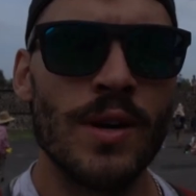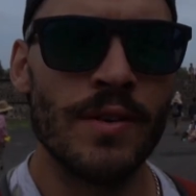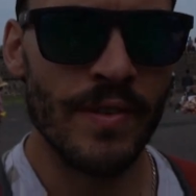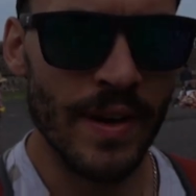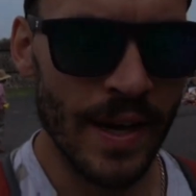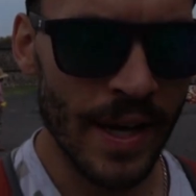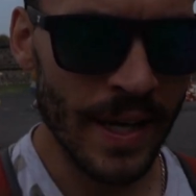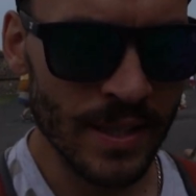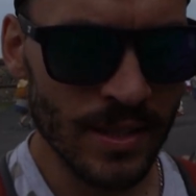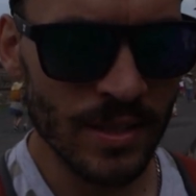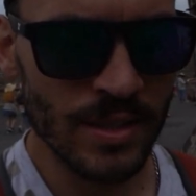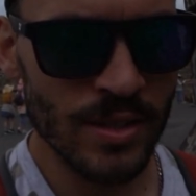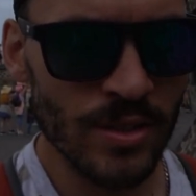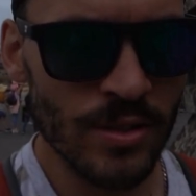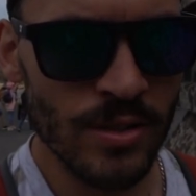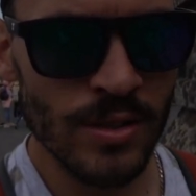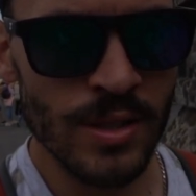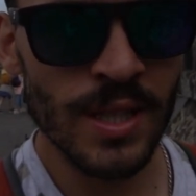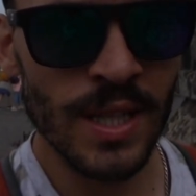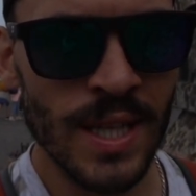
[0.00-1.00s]
I've
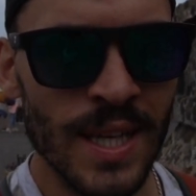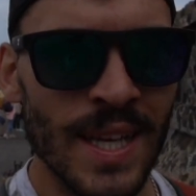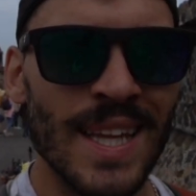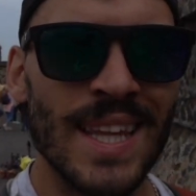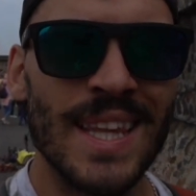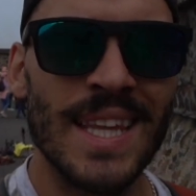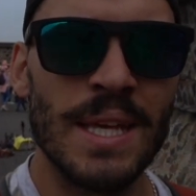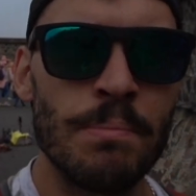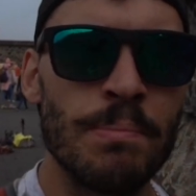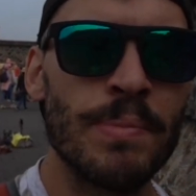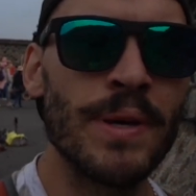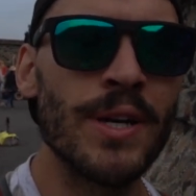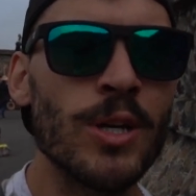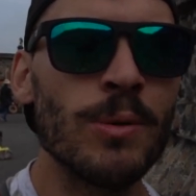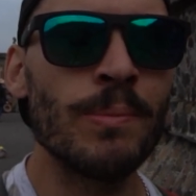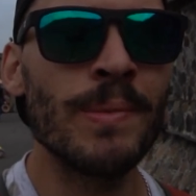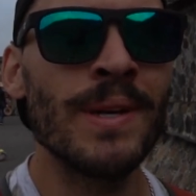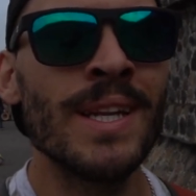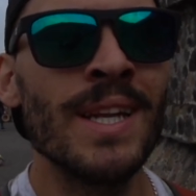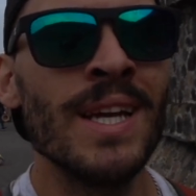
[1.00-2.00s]
entered the
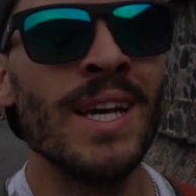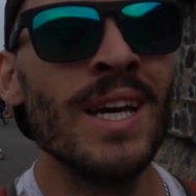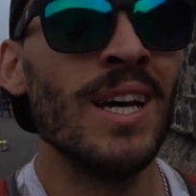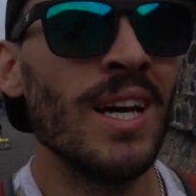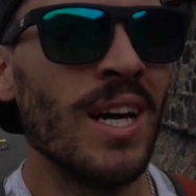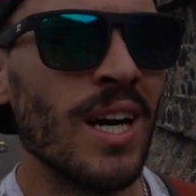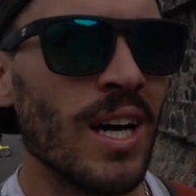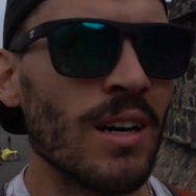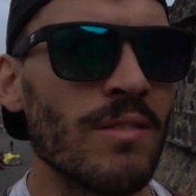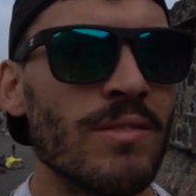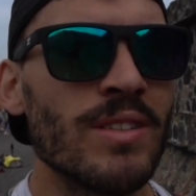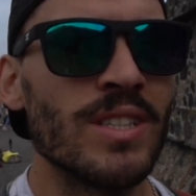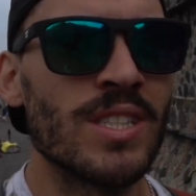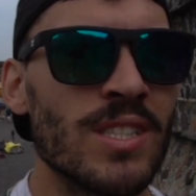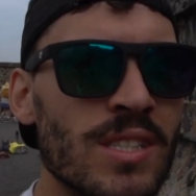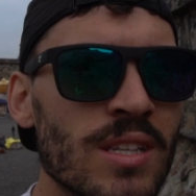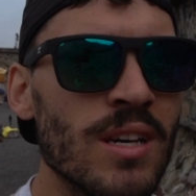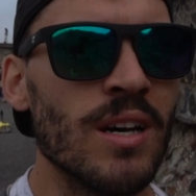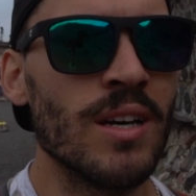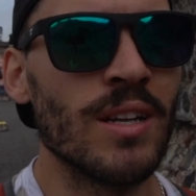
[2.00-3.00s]
Pyramid of the
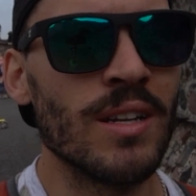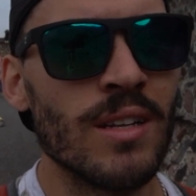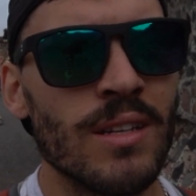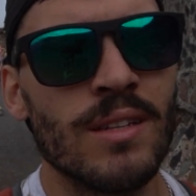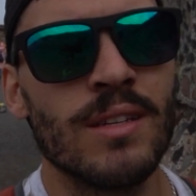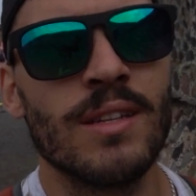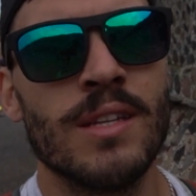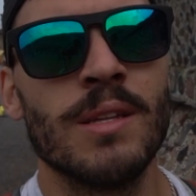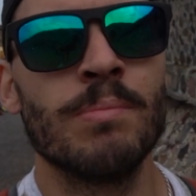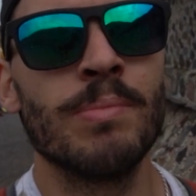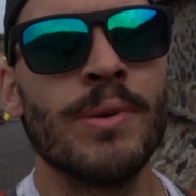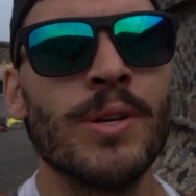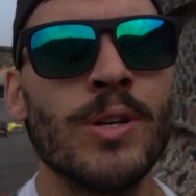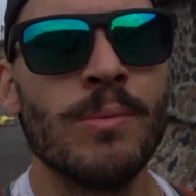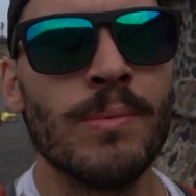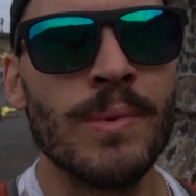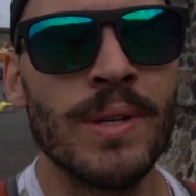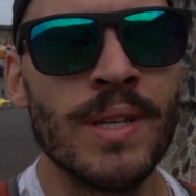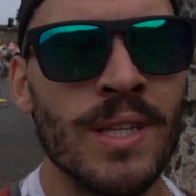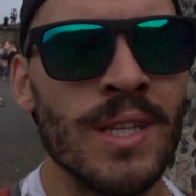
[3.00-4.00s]
Sun, the
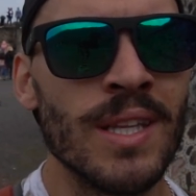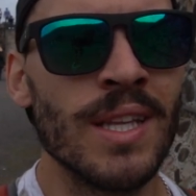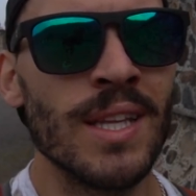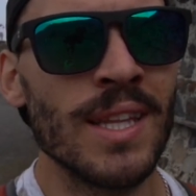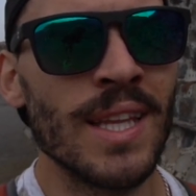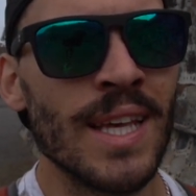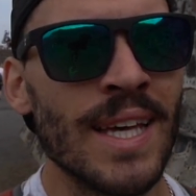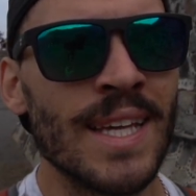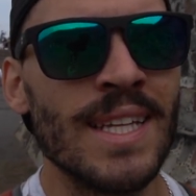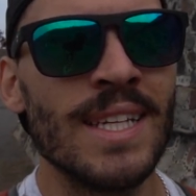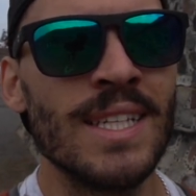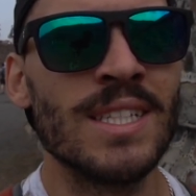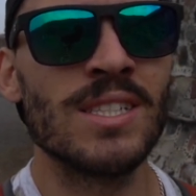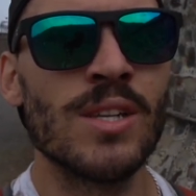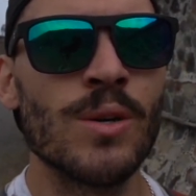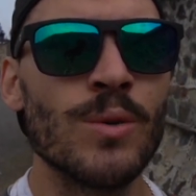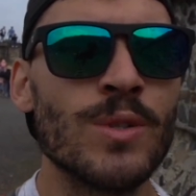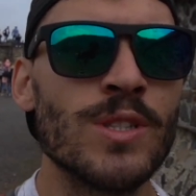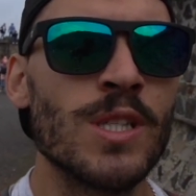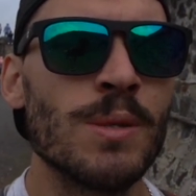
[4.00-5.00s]
pyramid that is
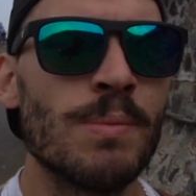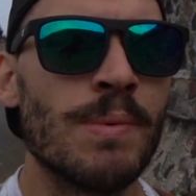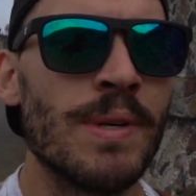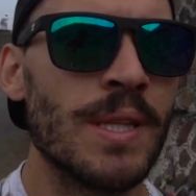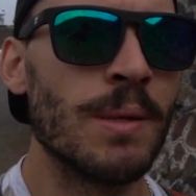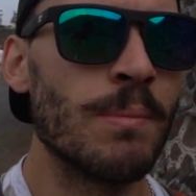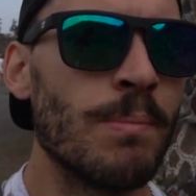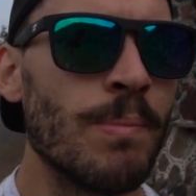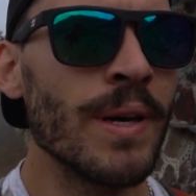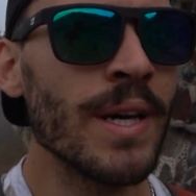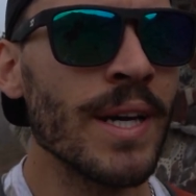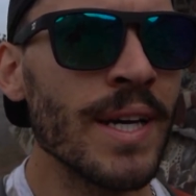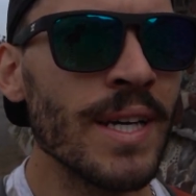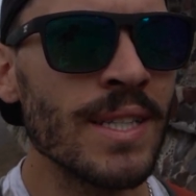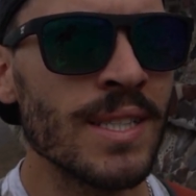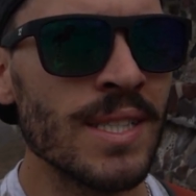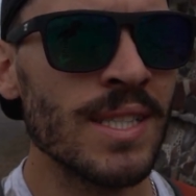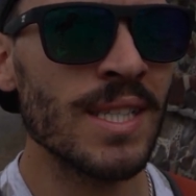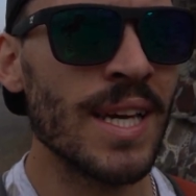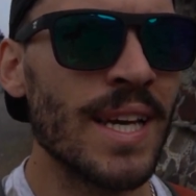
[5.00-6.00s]
known to be the
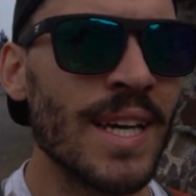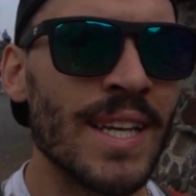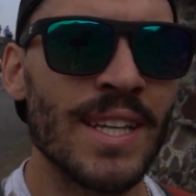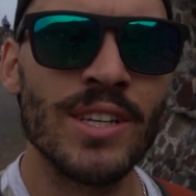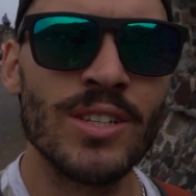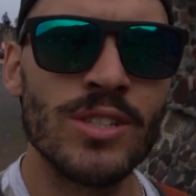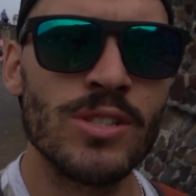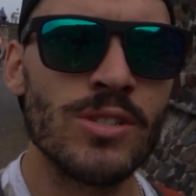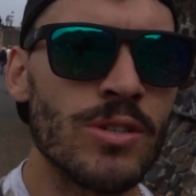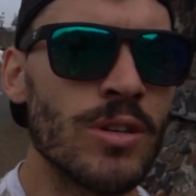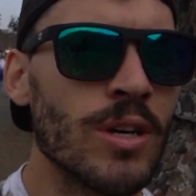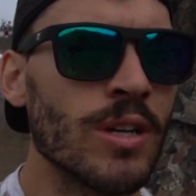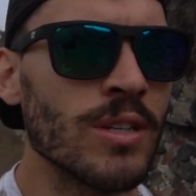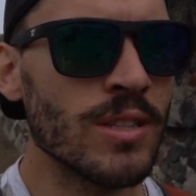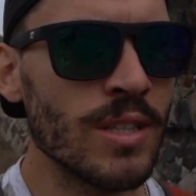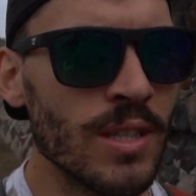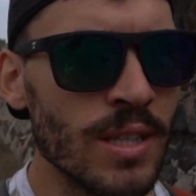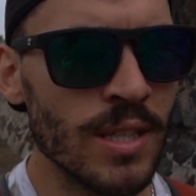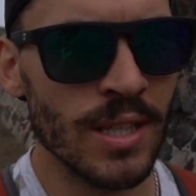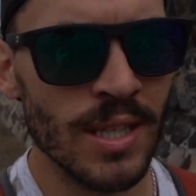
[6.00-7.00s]
biggest and
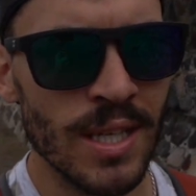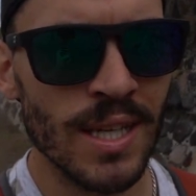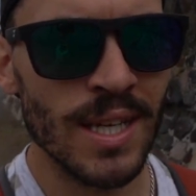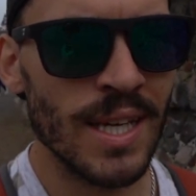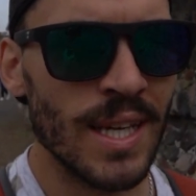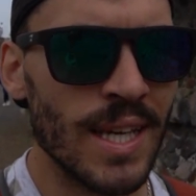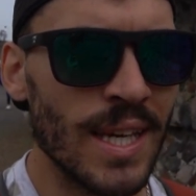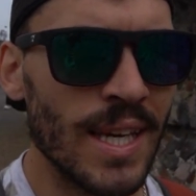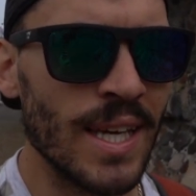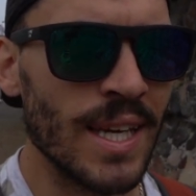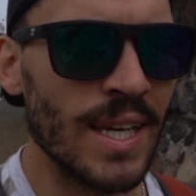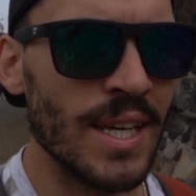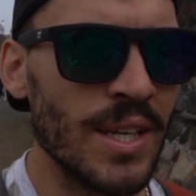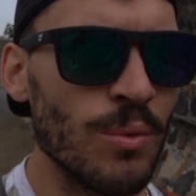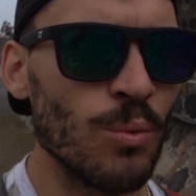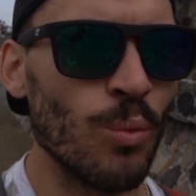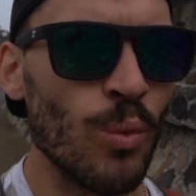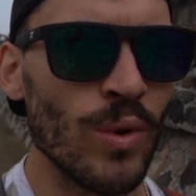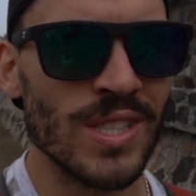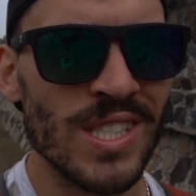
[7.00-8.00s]
constructed
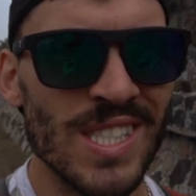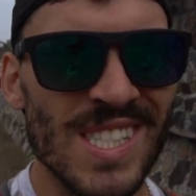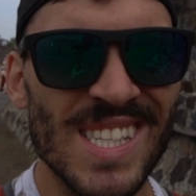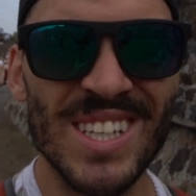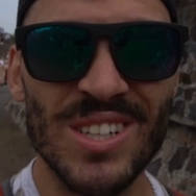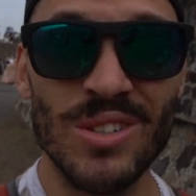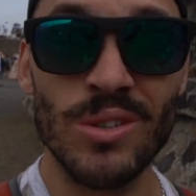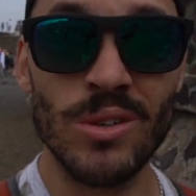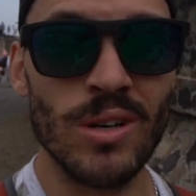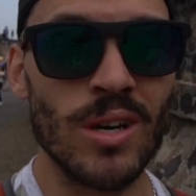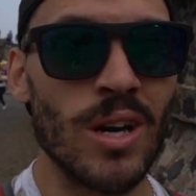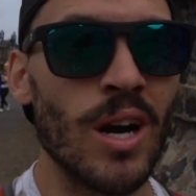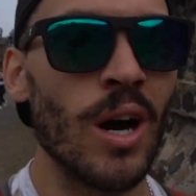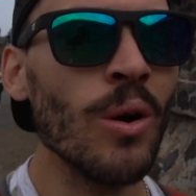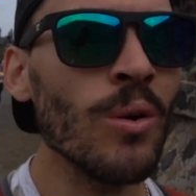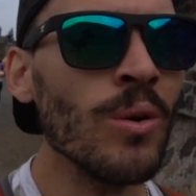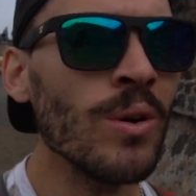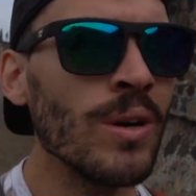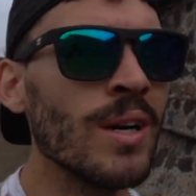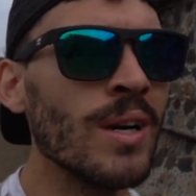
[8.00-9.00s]
in one single go.